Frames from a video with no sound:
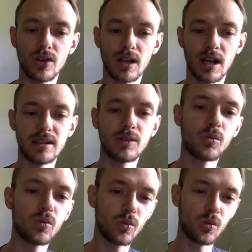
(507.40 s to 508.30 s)
I
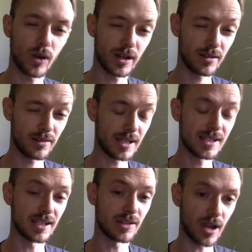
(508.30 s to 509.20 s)
think one of the things
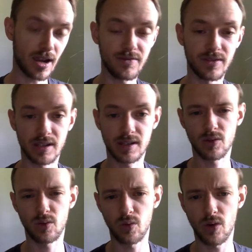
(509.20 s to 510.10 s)
that you have that's
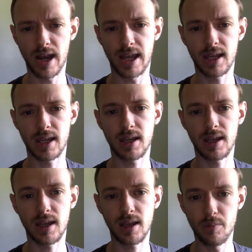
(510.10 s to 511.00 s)
quite
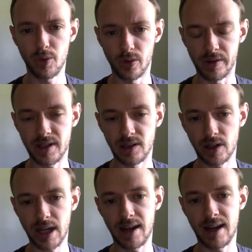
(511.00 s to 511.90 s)
important to
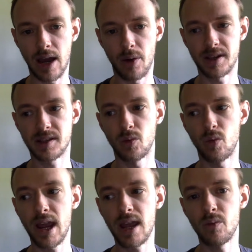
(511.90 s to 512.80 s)
look at now is the
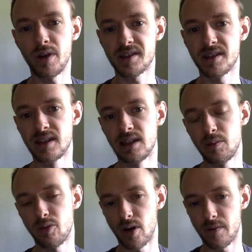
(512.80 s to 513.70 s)
way in which the
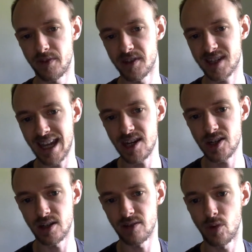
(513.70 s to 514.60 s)
deliberate
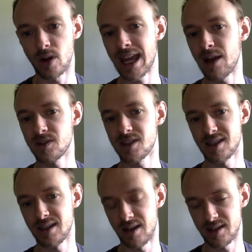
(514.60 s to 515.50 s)
obfuscation of what counts as a
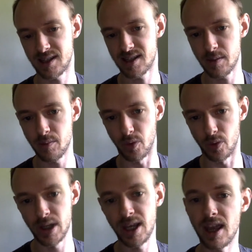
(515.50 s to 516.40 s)
Nazi
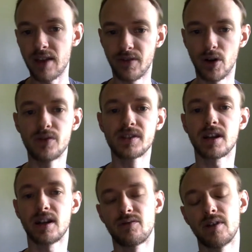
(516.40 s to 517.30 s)
symbol involves the
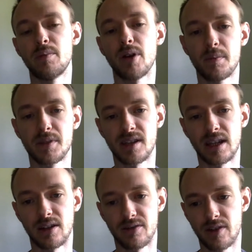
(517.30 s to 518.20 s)
kind of
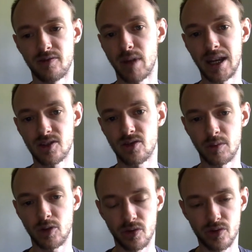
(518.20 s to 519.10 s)
repurposing of mainstream
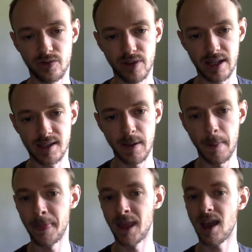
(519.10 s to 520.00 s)
cultural figures.
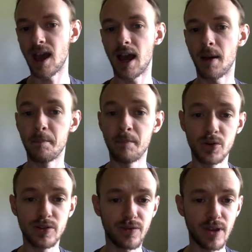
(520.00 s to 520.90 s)

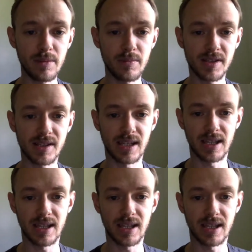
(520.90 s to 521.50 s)
Most famously,